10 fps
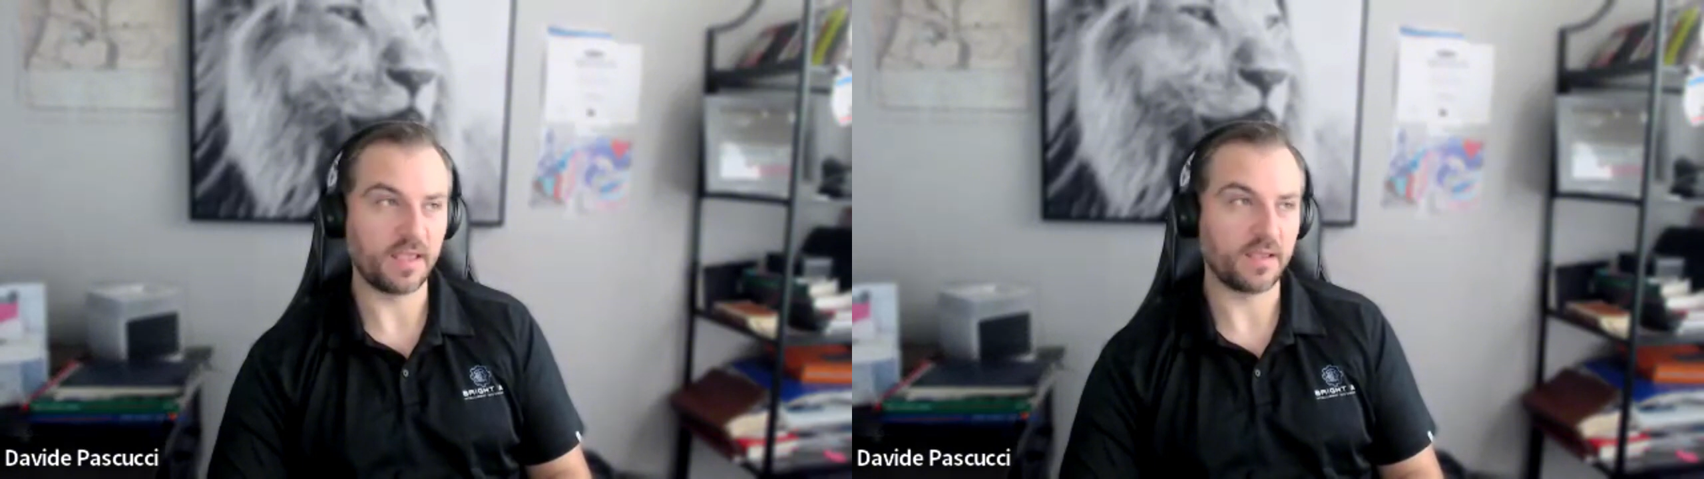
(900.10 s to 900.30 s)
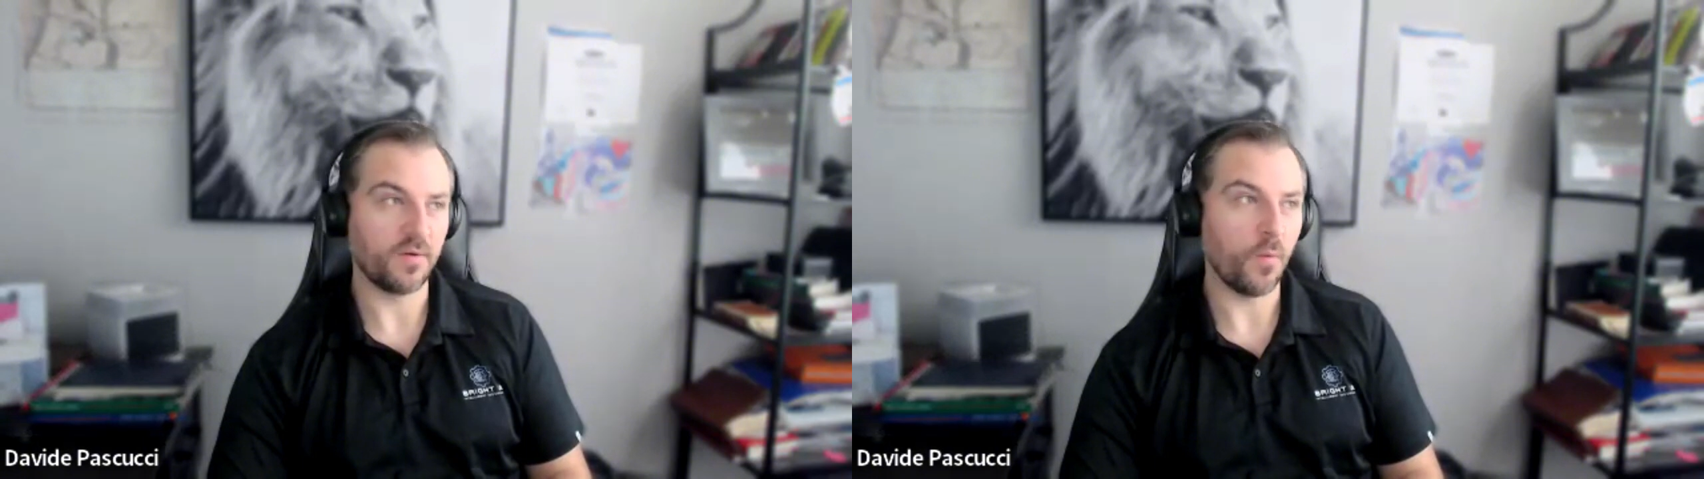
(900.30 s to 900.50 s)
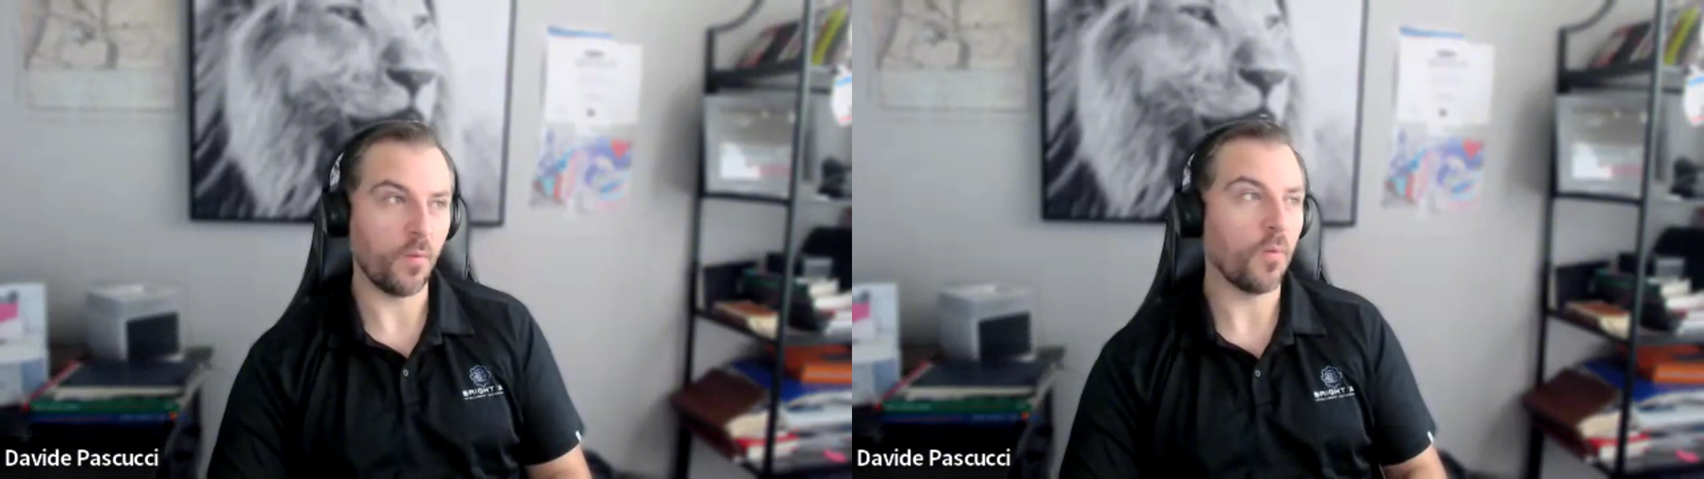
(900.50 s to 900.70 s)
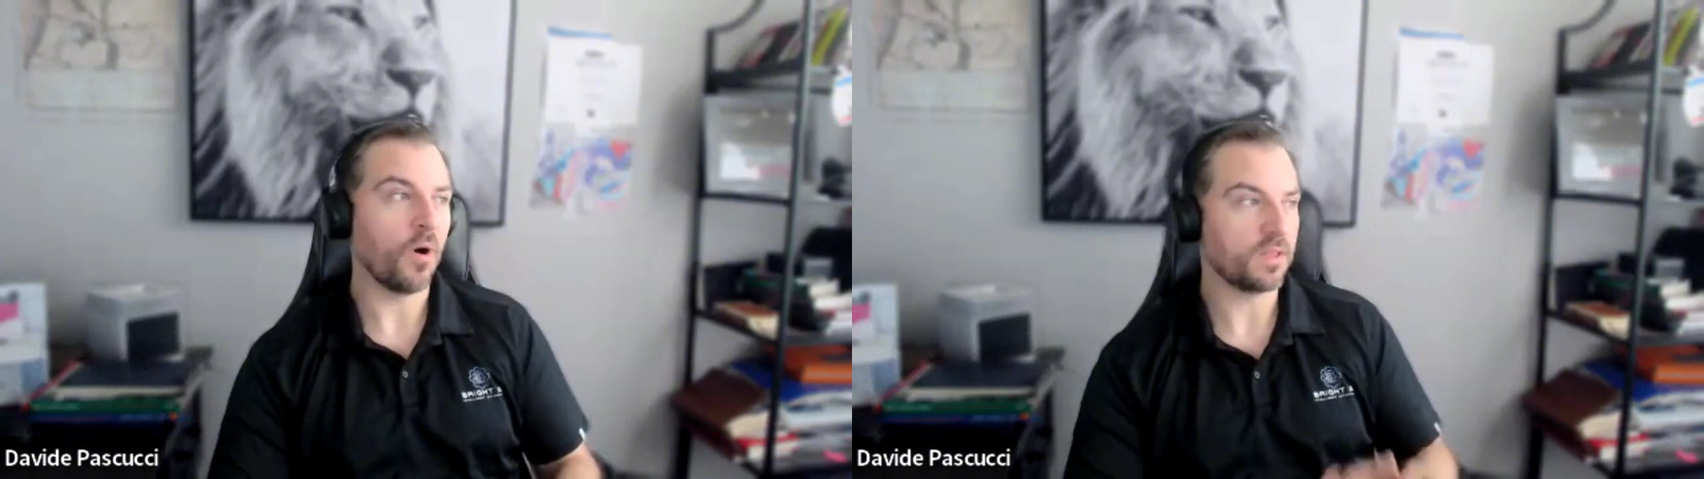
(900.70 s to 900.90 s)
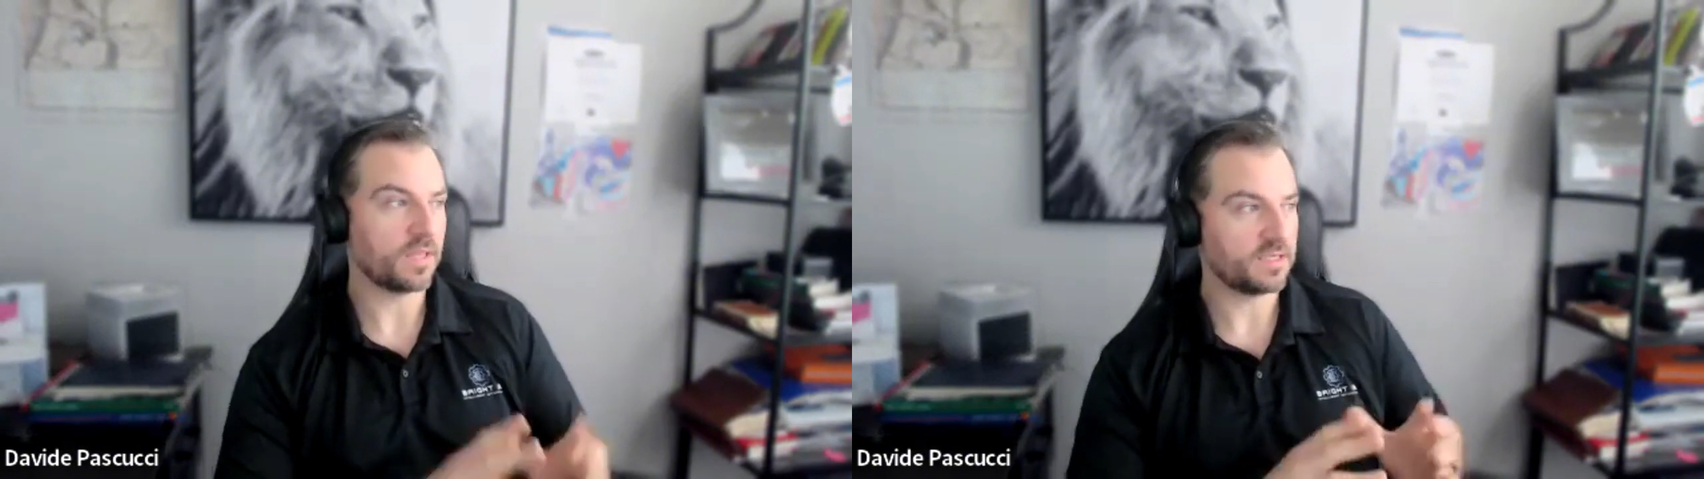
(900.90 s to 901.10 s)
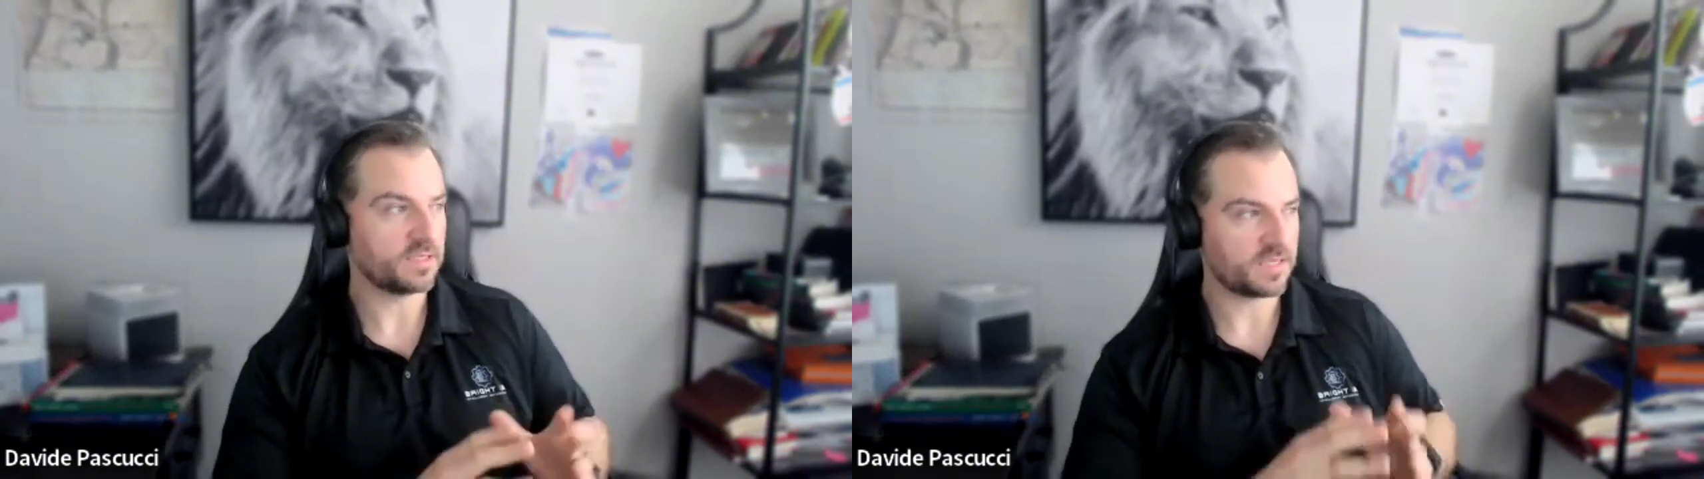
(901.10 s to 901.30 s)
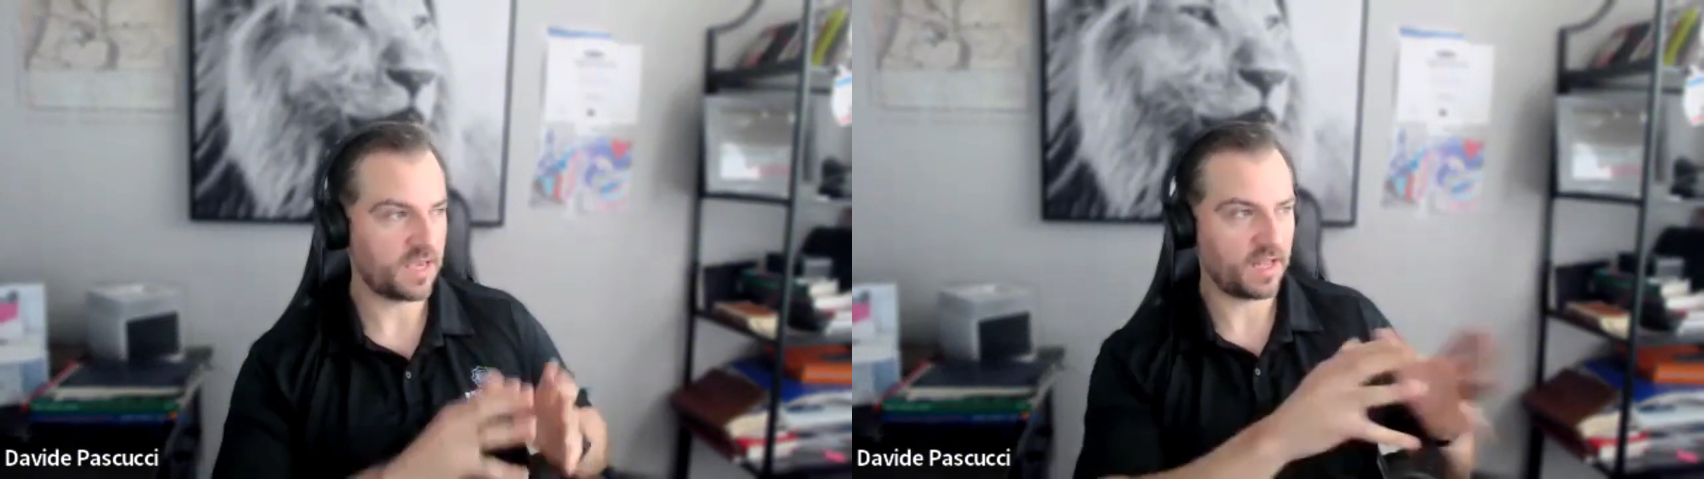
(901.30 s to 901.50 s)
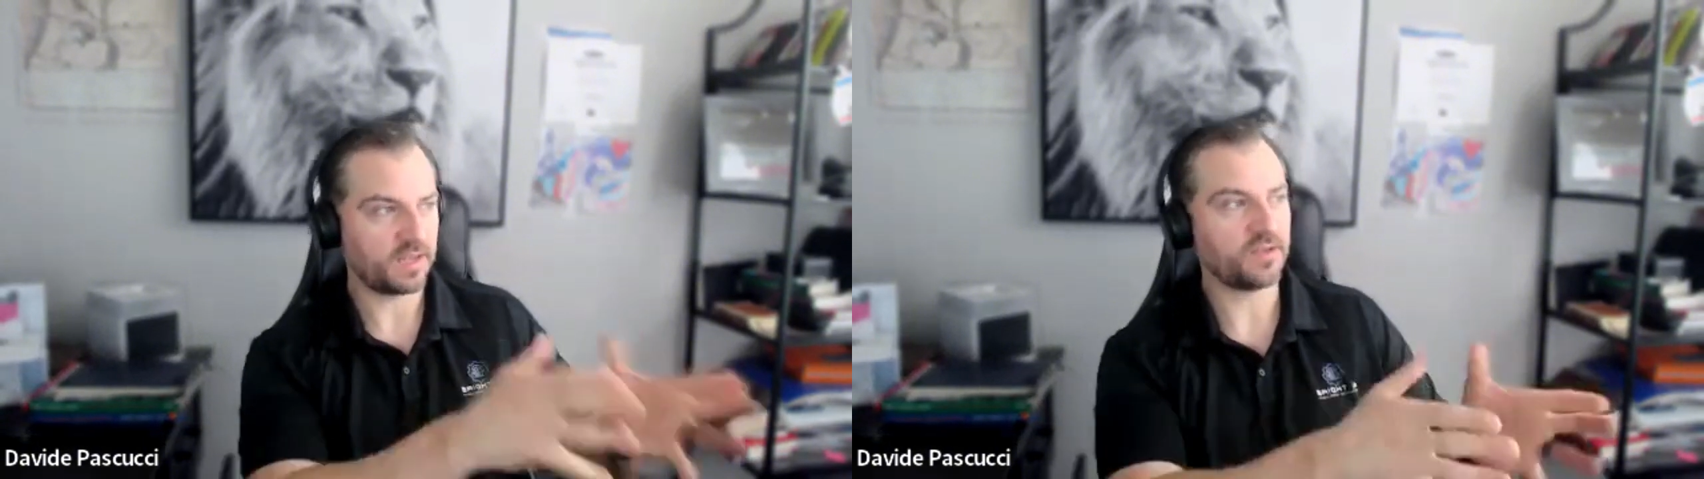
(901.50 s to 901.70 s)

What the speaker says: like what I sell,